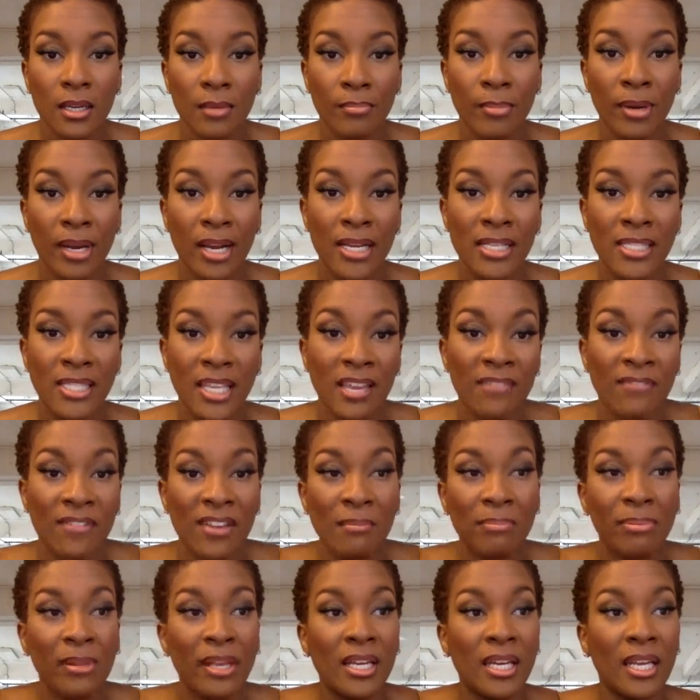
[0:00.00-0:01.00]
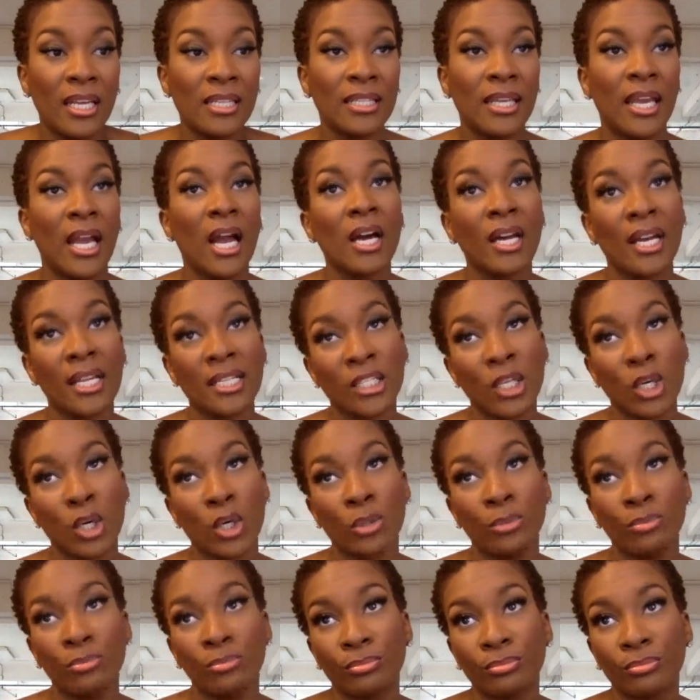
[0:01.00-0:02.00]
Because event planning is like, oh, that's
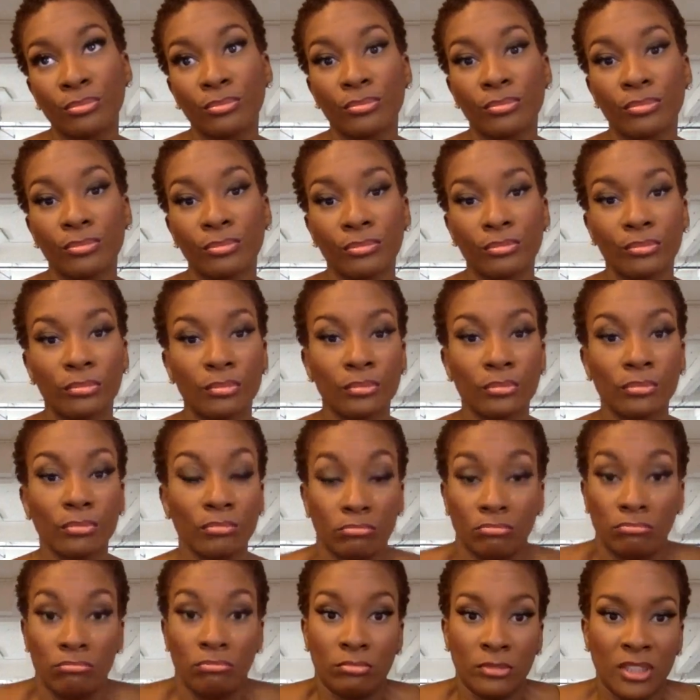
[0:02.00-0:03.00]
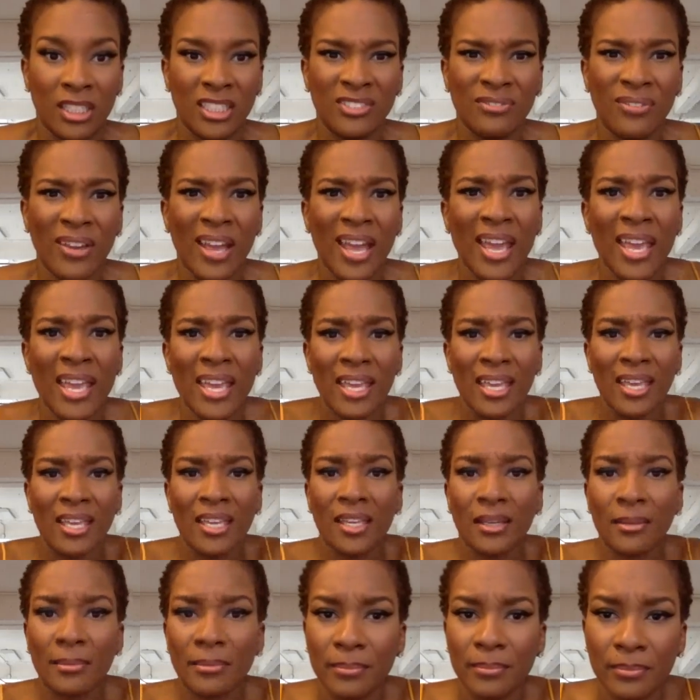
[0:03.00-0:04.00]
cool. It's vague.